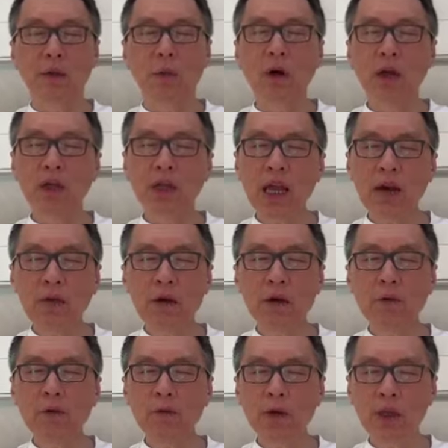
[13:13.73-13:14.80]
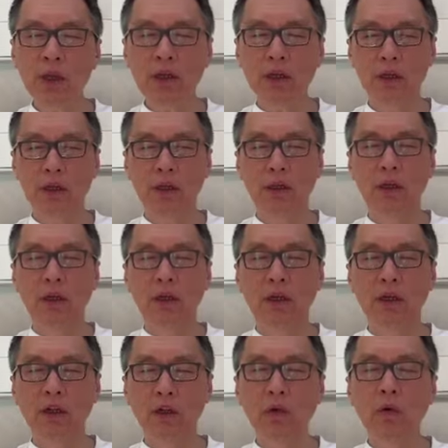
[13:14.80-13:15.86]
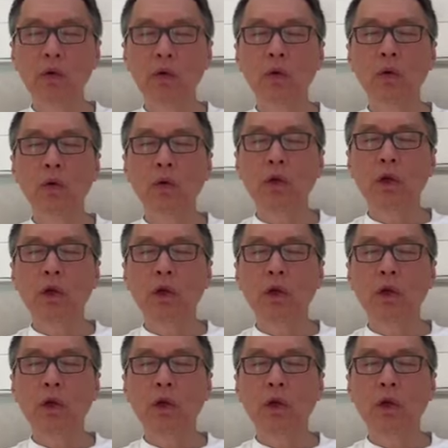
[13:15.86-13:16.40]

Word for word: will never fit to